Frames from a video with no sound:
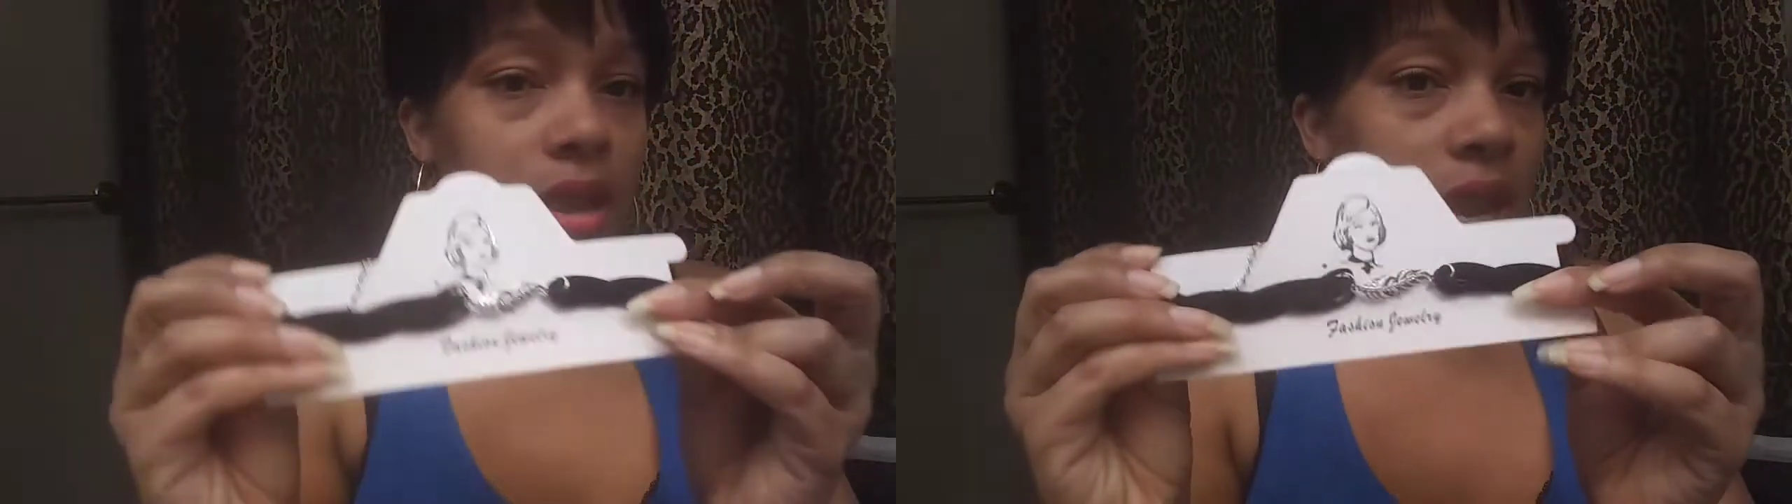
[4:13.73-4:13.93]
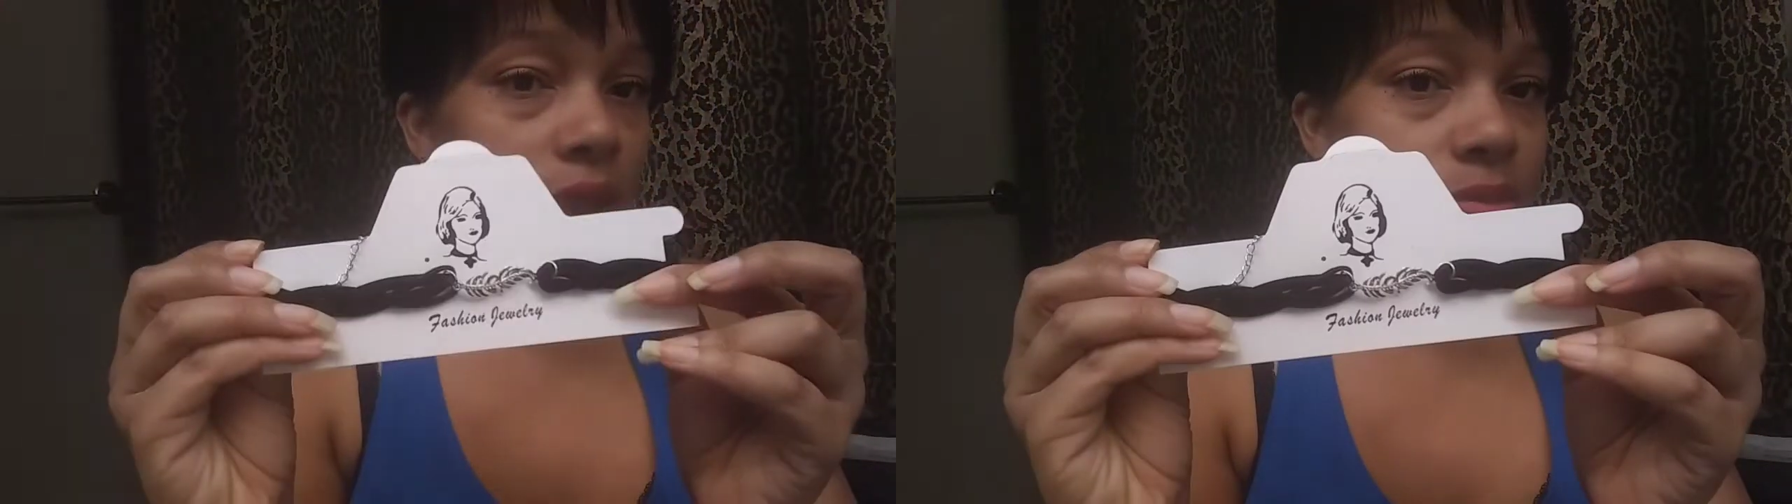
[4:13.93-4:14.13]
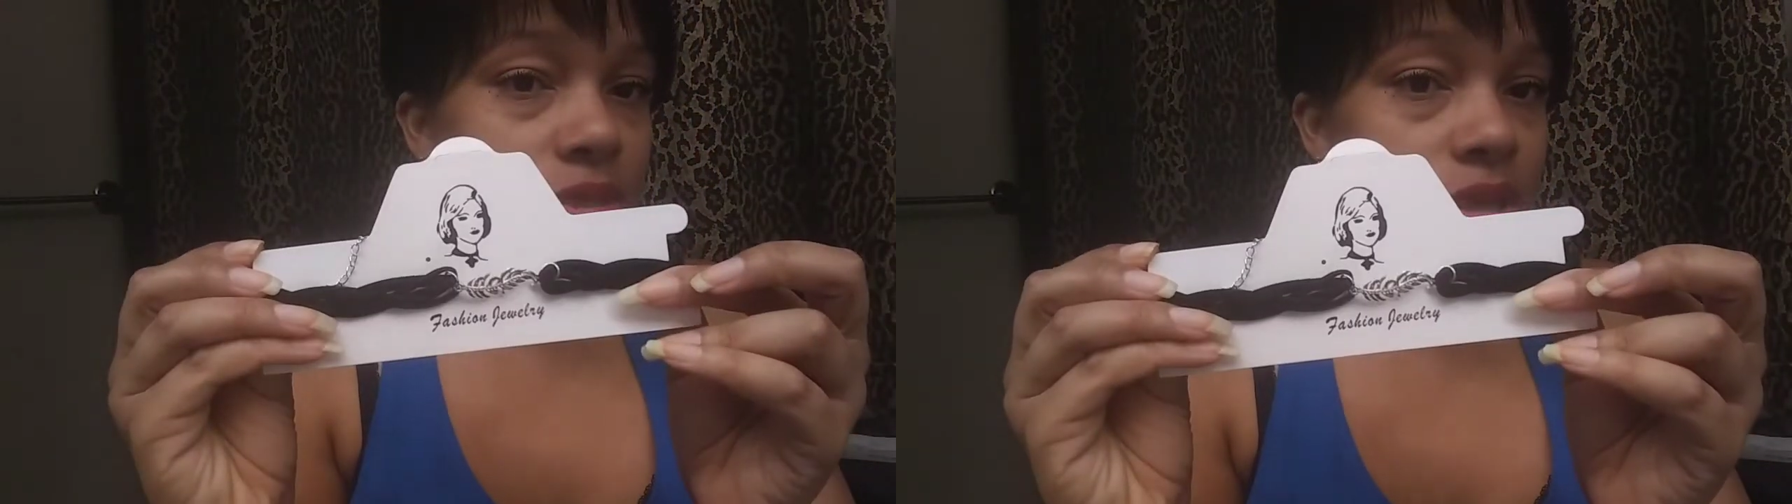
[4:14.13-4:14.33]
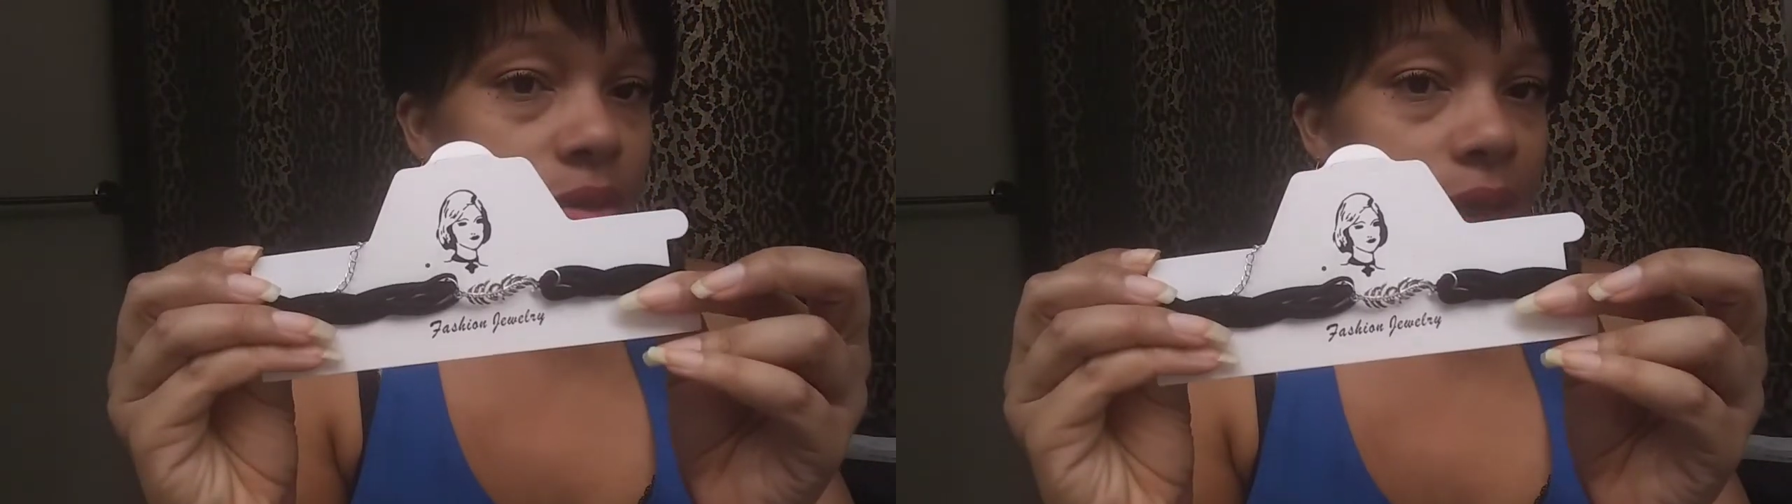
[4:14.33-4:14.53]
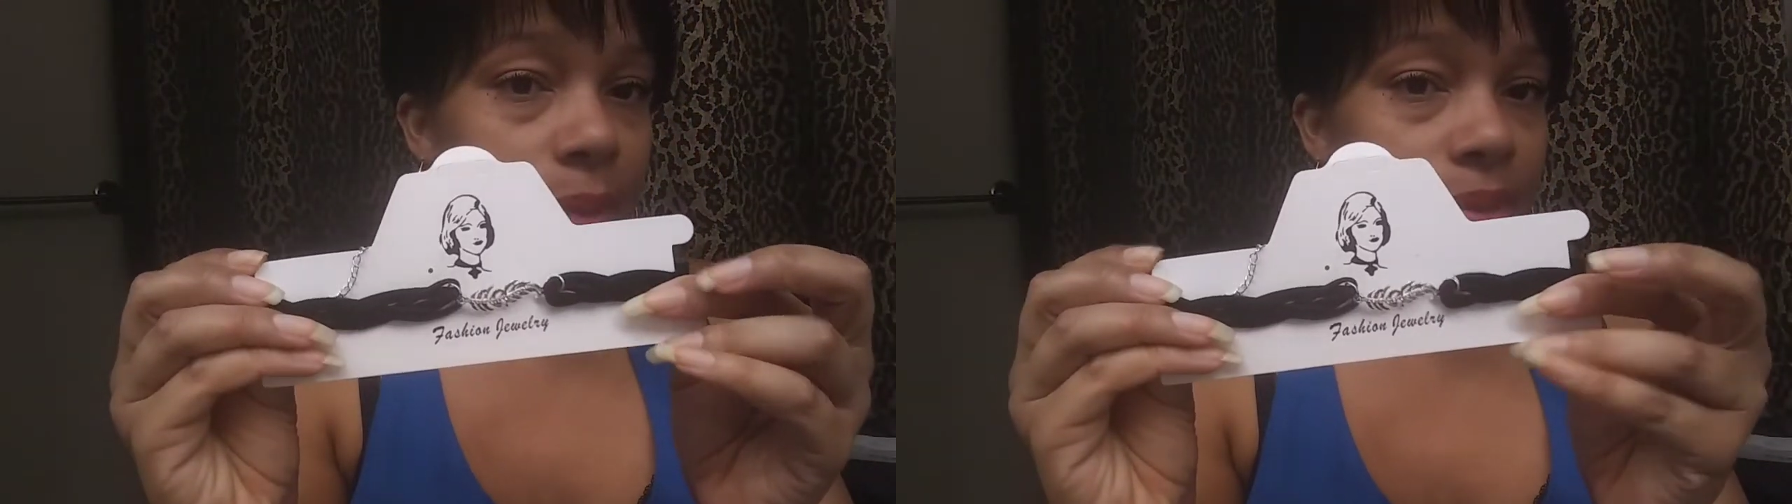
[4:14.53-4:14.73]
and I'm
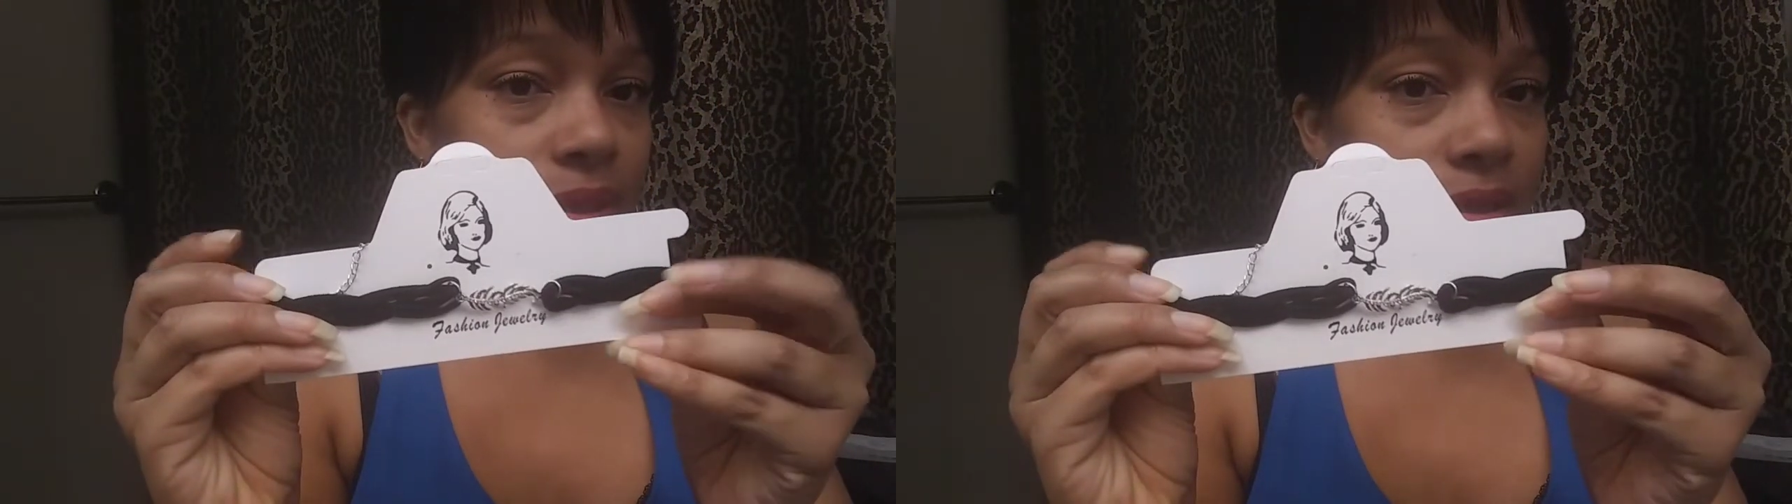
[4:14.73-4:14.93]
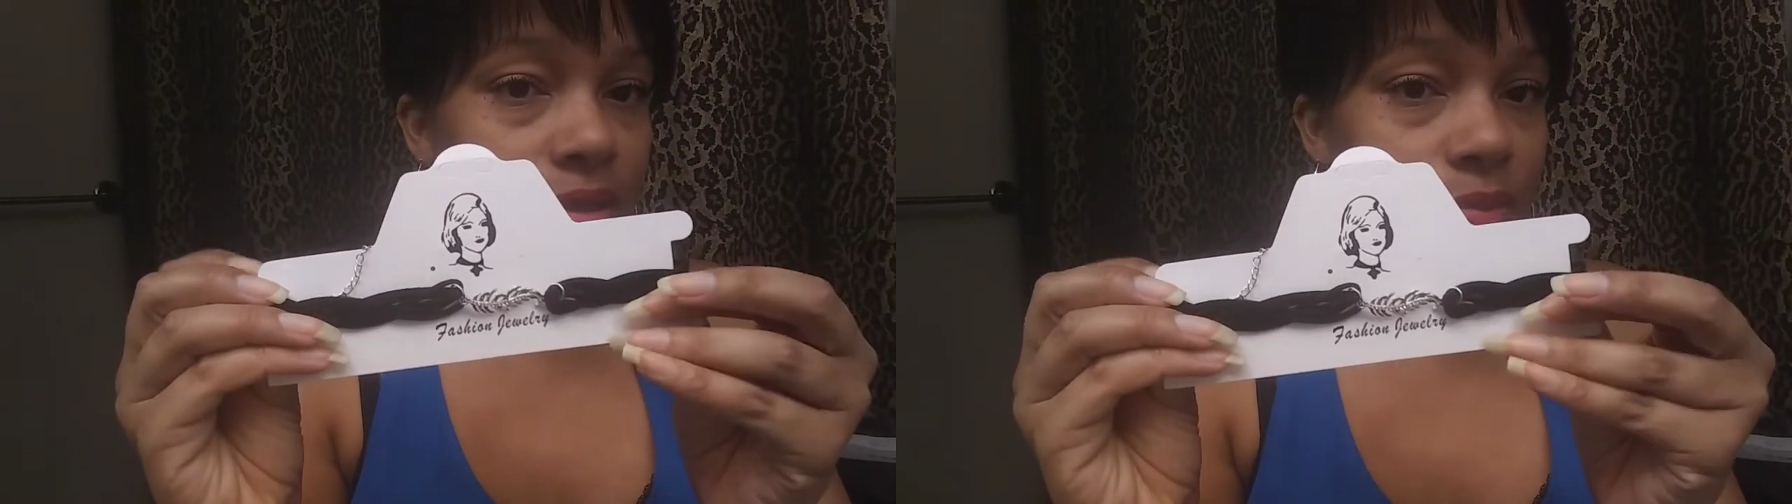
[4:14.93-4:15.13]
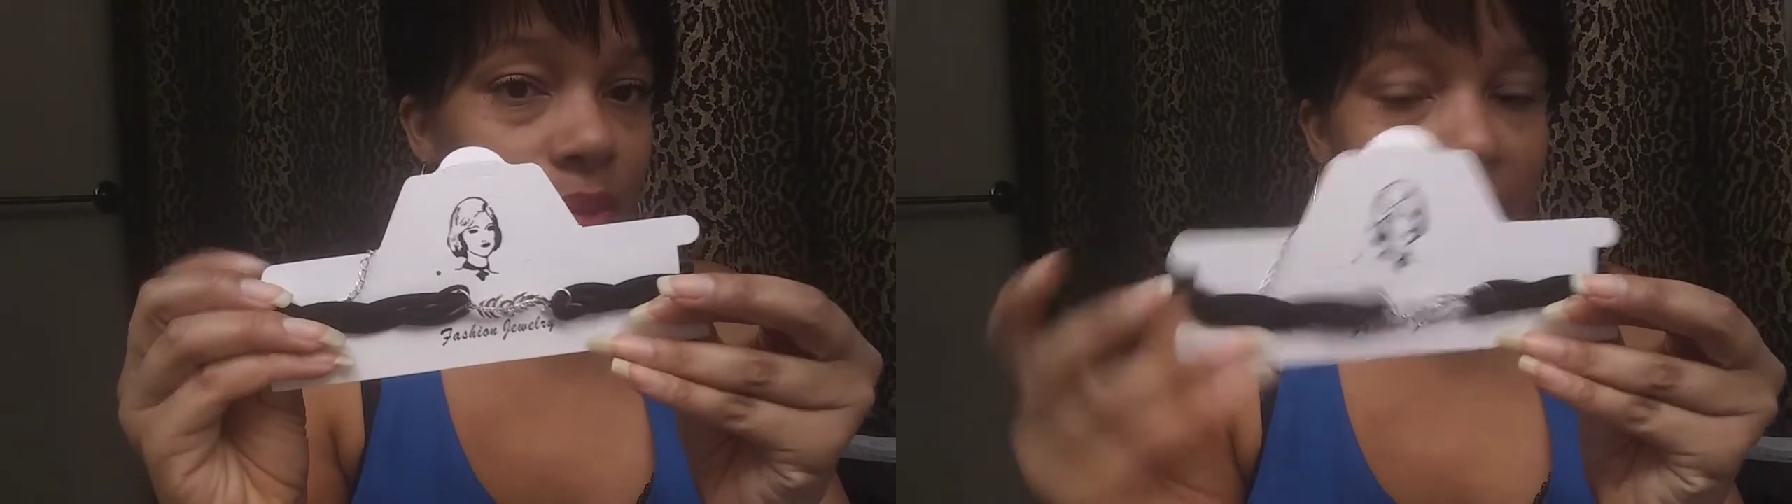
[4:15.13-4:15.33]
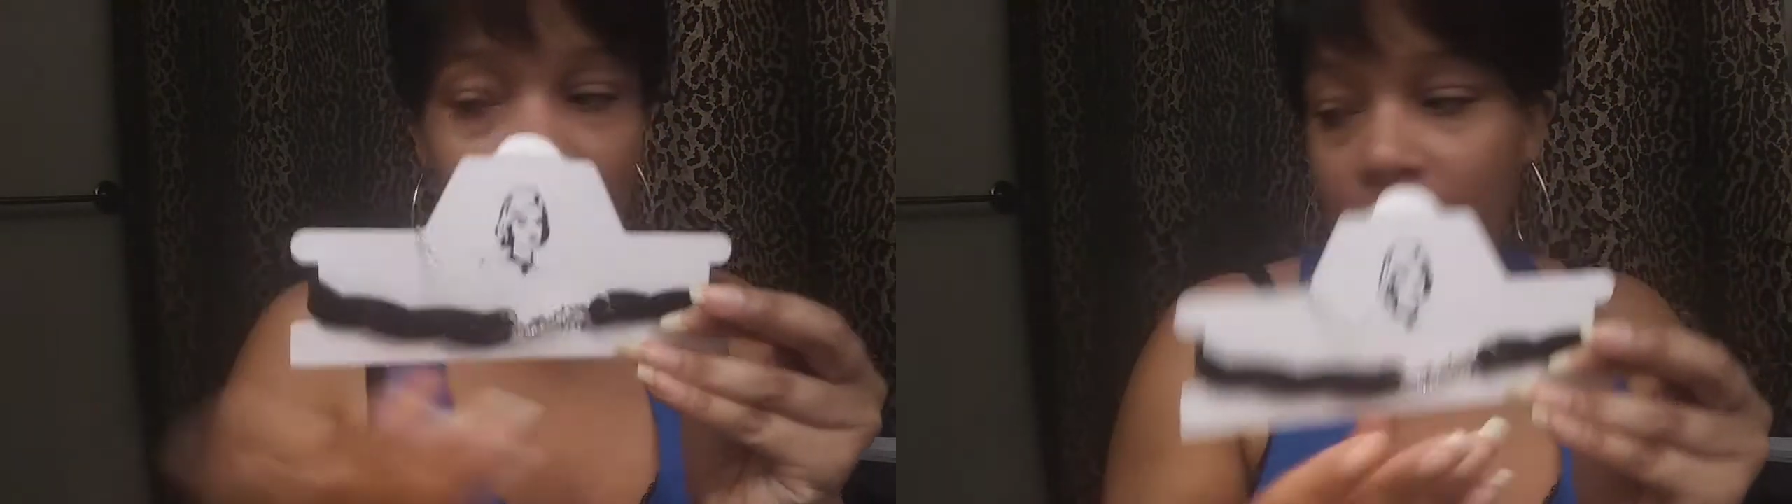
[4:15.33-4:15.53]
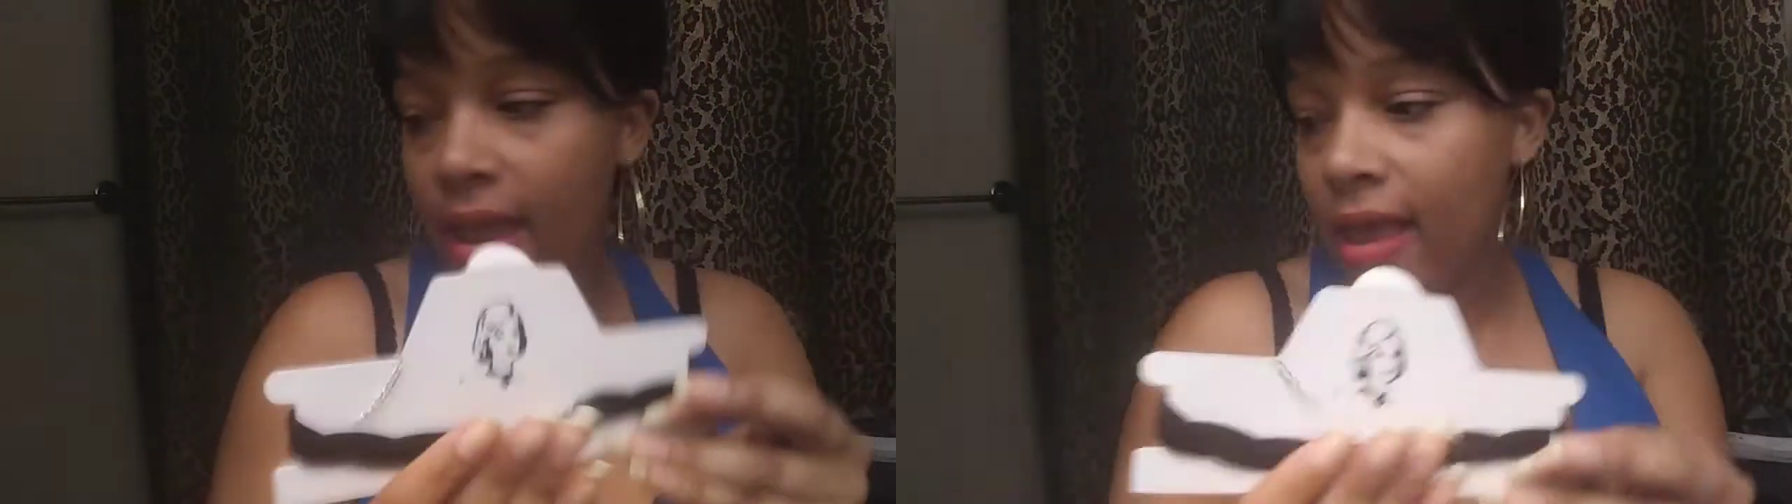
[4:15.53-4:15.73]
so happy that they're
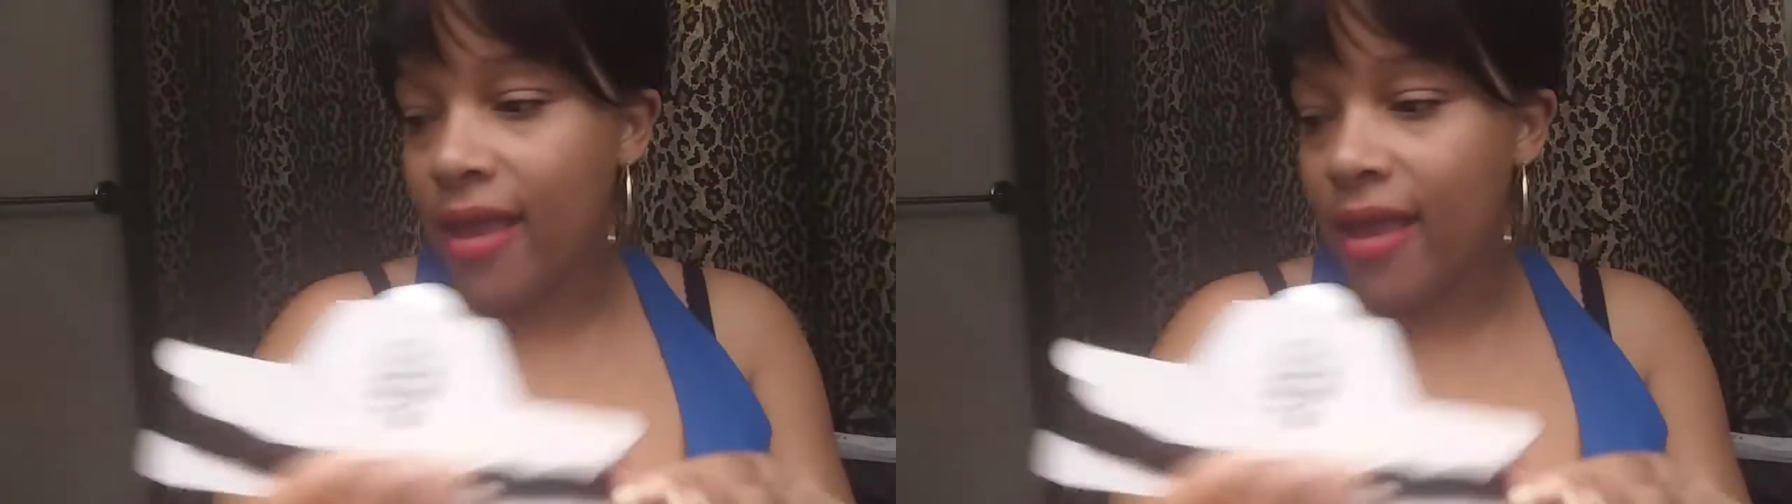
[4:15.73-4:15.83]
back.